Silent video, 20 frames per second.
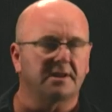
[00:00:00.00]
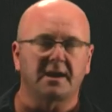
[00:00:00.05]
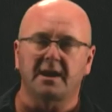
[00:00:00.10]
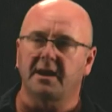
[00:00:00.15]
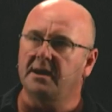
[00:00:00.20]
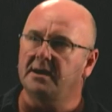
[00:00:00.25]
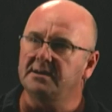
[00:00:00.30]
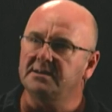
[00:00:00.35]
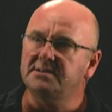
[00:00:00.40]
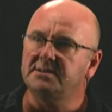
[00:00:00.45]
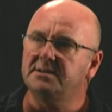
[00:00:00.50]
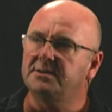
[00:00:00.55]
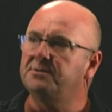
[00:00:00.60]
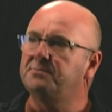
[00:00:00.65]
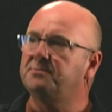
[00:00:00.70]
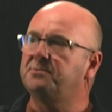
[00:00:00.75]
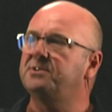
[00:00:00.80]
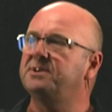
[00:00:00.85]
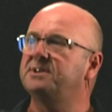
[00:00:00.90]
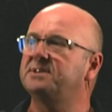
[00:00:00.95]
last node
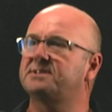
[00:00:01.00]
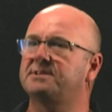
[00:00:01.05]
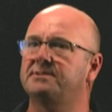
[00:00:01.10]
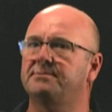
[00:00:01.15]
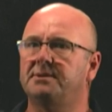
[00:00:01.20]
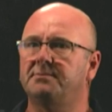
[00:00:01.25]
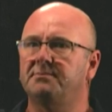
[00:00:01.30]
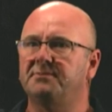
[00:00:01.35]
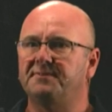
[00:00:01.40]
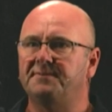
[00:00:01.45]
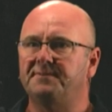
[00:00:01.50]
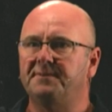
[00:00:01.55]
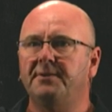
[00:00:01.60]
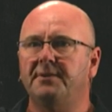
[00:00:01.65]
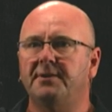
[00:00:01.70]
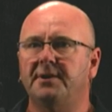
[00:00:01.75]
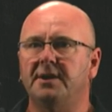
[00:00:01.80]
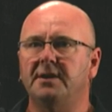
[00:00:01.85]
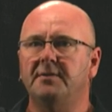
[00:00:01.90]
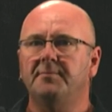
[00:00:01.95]
points to the one before
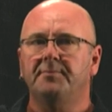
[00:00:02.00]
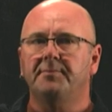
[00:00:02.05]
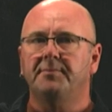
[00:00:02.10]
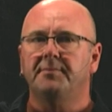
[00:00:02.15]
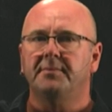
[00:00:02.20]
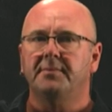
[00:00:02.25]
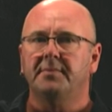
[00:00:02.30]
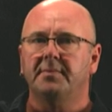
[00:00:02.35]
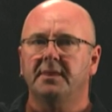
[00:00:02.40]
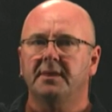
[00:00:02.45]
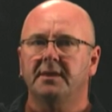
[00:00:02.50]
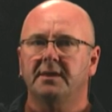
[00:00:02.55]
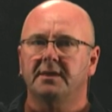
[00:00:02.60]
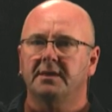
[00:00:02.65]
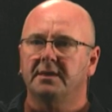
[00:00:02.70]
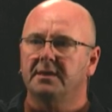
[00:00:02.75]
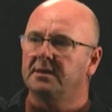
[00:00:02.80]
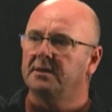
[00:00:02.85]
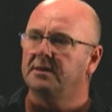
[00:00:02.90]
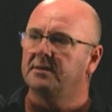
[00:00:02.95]
it,
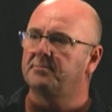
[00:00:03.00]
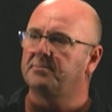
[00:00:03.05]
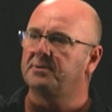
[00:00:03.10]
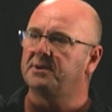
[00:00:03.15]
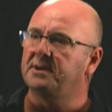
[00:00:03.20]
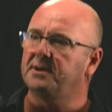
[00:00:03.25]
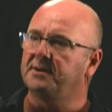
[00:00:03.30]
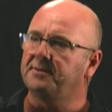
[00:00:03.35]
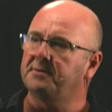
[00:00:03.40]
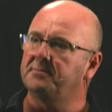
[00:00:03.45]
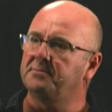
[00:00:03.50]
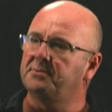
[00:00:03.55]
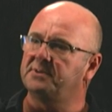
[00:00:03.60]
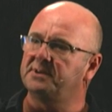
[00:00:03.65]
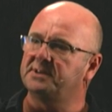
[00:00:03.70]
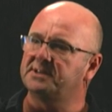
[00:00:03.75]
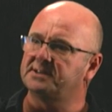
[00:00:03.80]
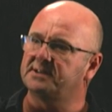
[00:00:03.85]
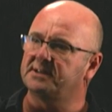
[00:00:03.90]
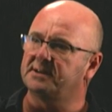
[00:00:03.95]
but nothing
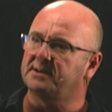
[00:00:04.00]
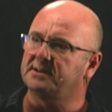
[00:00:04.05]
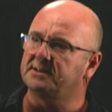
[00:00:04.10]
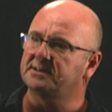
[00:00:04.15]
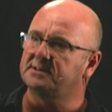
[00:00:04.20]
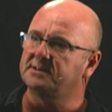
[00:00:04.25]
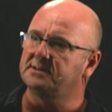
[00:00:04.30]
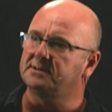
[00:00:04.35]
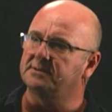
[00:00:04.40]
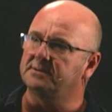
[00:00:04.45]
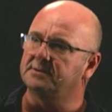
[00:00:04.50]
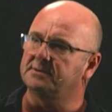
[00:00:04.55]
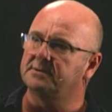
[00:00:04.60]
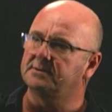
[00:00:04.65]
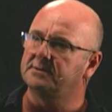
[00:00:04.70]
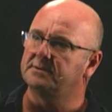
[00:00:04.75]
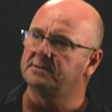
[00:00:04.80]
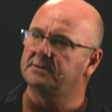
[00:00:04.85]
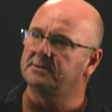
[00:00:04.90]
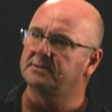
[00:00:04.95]
points at the last node.
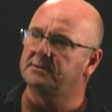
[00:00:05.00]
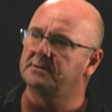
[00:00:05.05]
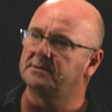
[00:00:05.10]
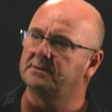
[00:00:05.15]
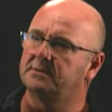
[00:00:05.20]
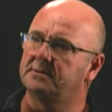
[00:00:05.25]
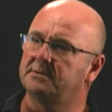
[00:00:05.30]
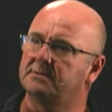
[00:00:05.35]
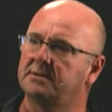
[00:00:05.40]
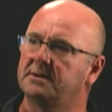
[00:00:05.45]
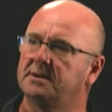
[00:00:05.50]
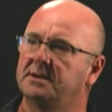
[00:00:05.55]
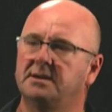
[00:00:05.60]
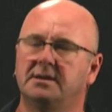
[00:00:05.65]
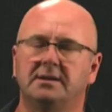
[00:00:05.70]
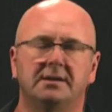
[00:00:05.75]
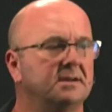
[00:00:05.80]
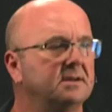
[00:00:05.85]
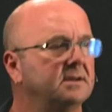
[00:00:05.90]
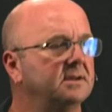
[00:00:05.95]
Okay?
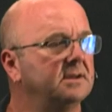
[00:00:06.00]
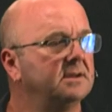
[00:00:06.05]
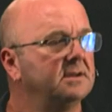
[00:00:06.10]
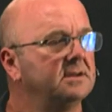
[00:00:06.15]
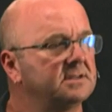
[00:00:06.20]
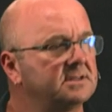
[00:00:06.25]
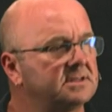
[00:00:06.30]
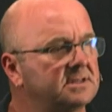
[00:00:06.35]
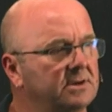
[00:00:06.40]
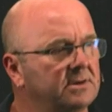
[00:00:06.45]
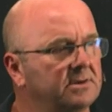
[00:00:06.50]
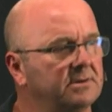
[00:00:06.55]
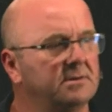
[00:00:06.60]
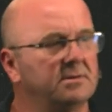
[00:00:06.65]
So